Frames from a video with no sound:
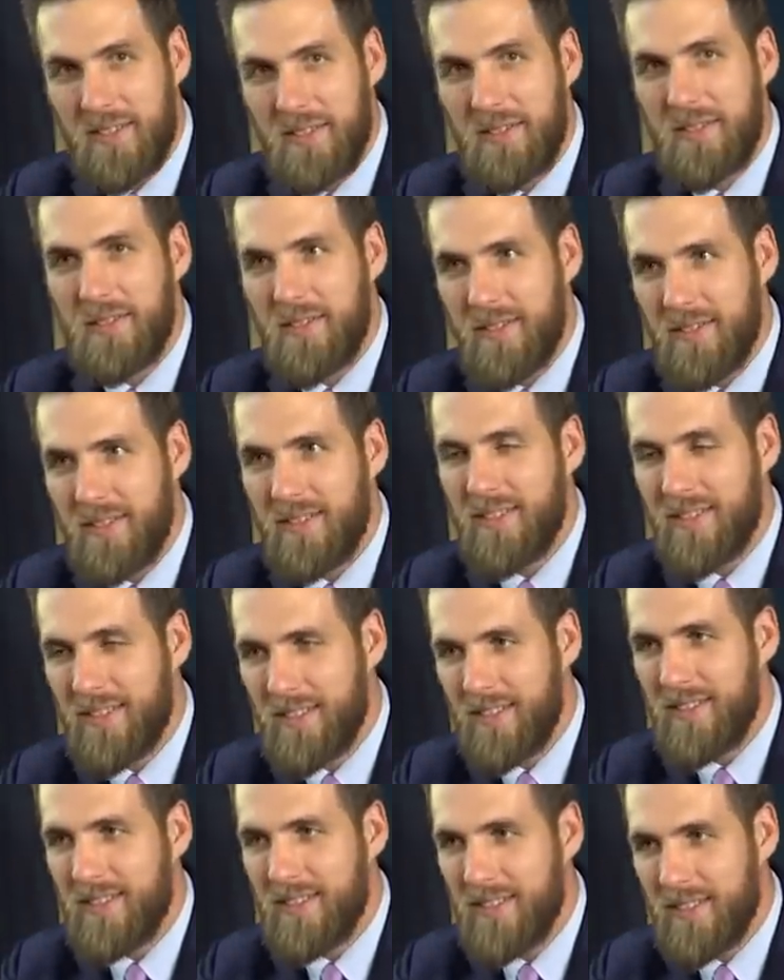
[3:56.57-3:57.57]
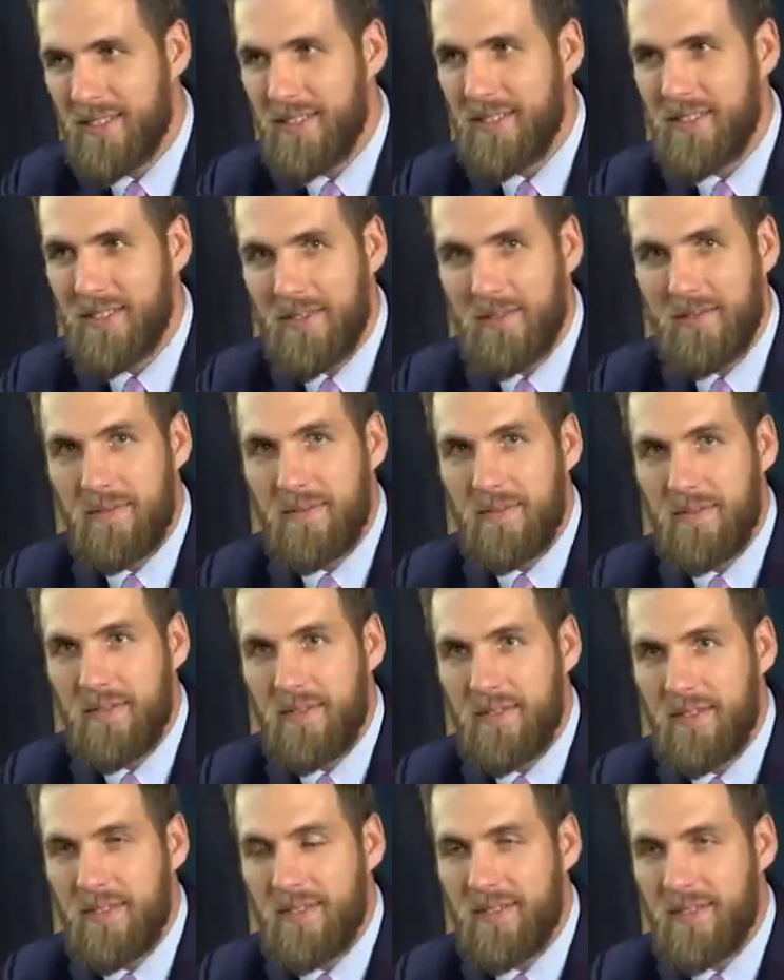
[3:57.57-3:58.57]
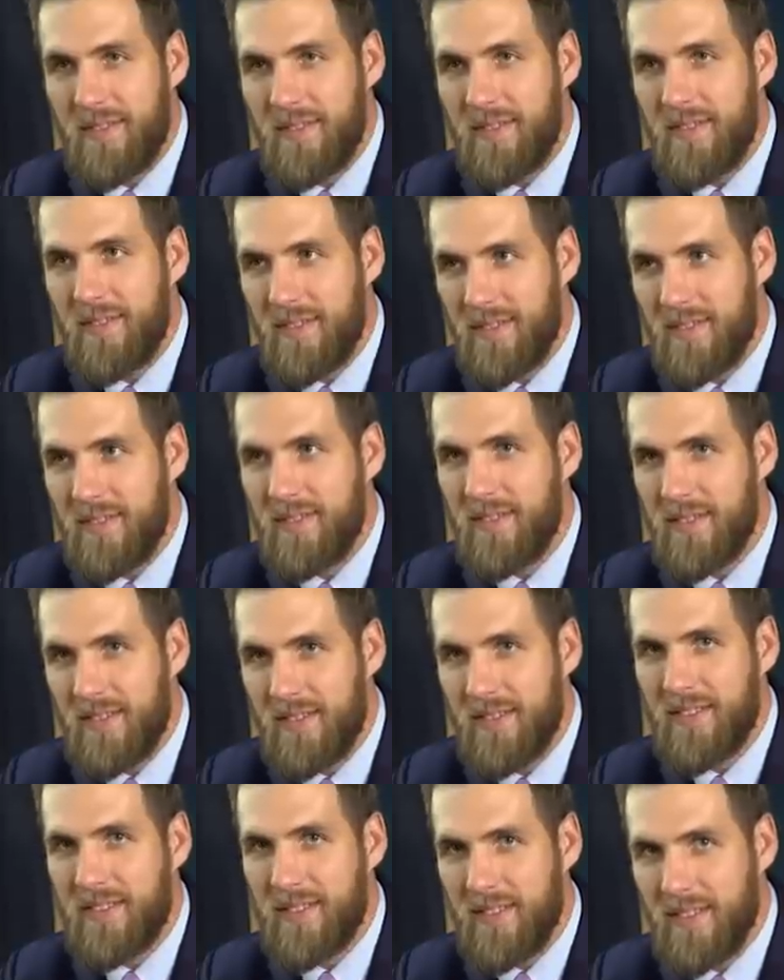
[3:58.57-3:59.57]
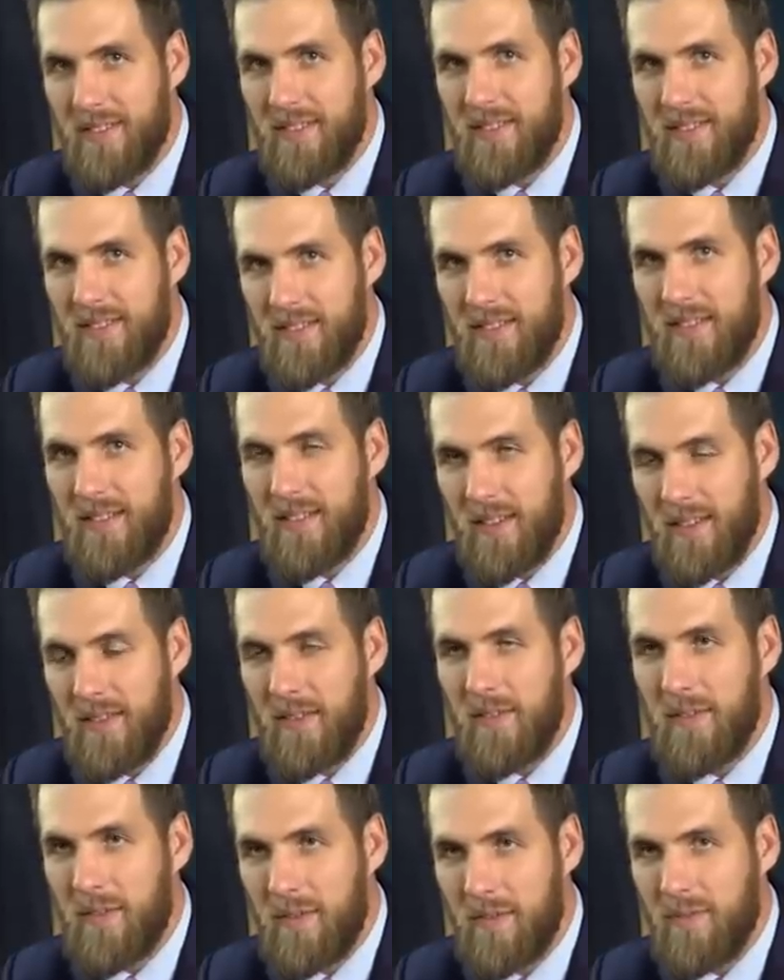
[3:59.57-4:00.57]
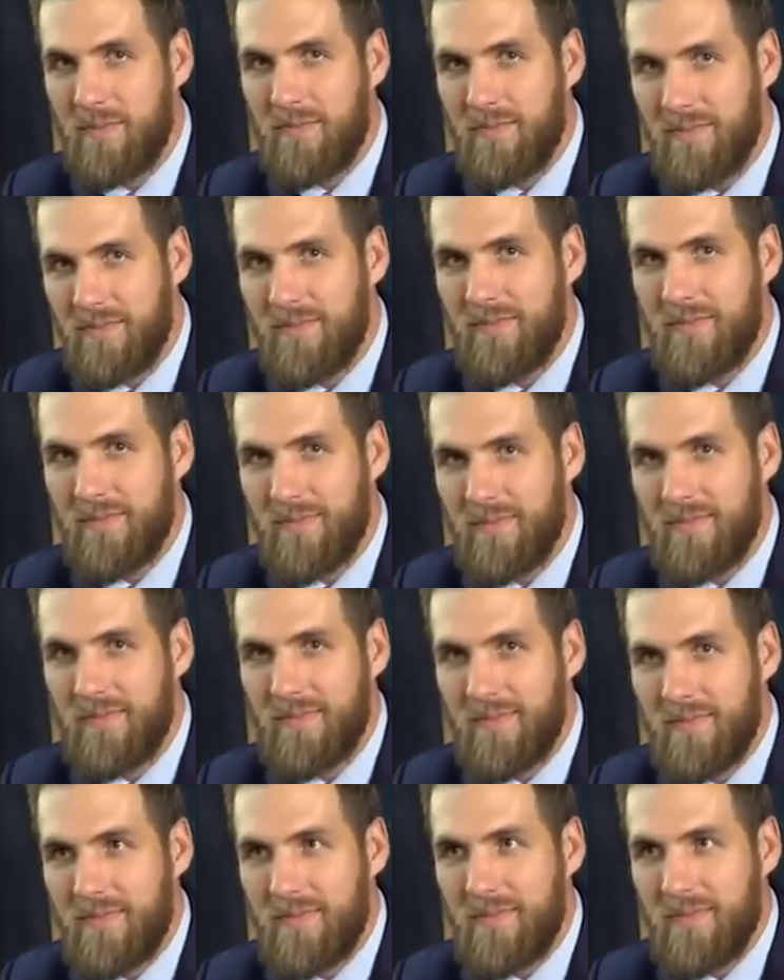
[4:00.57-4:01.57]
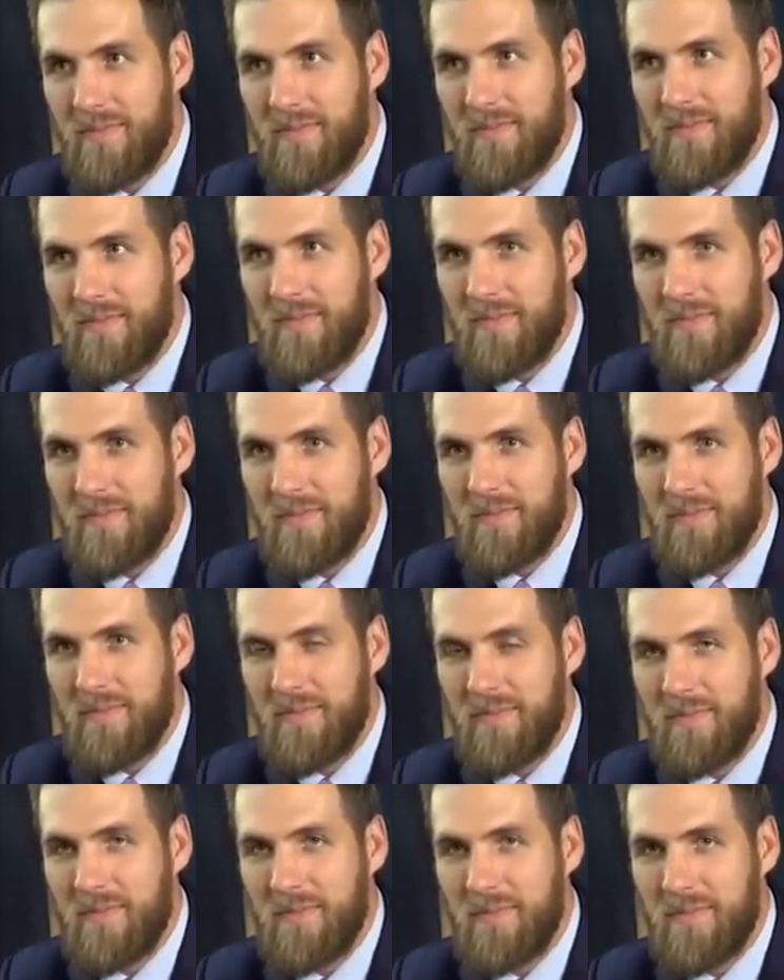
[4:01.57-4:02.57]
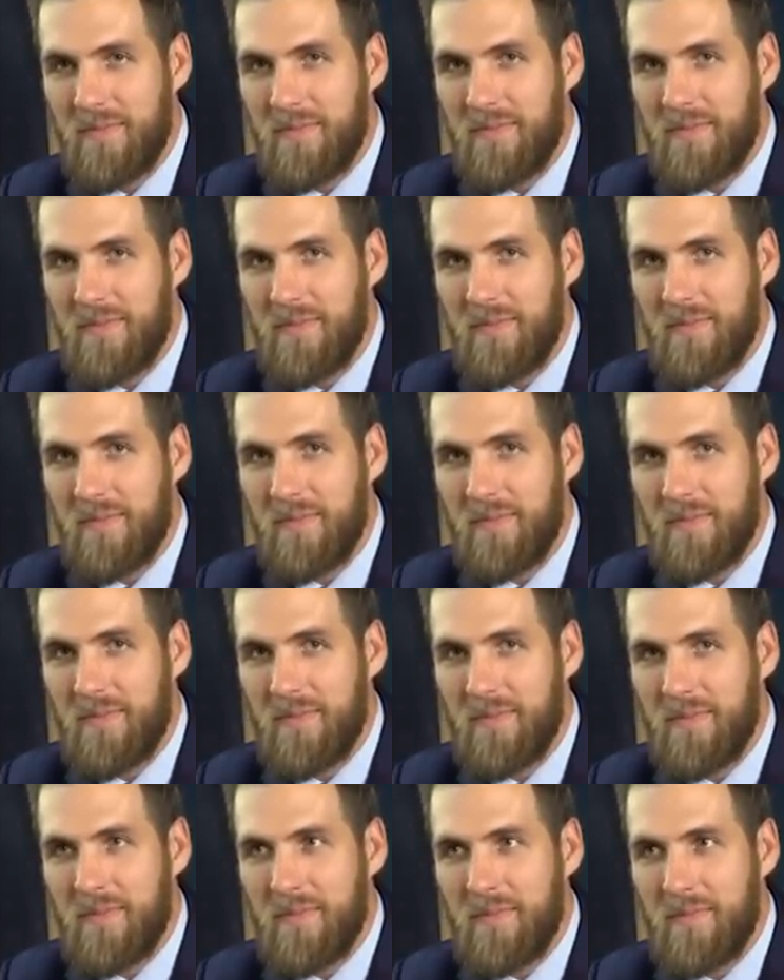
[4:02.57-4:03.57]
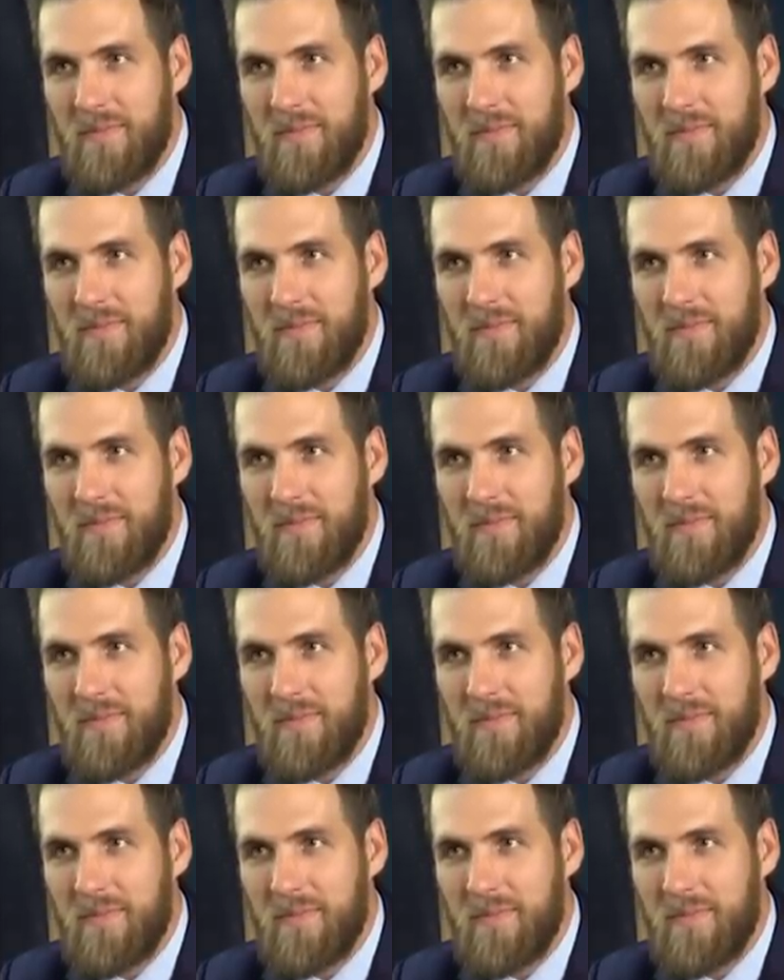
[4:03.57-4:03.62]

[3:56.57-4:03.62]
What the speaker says: No words are spoken by the person on screen.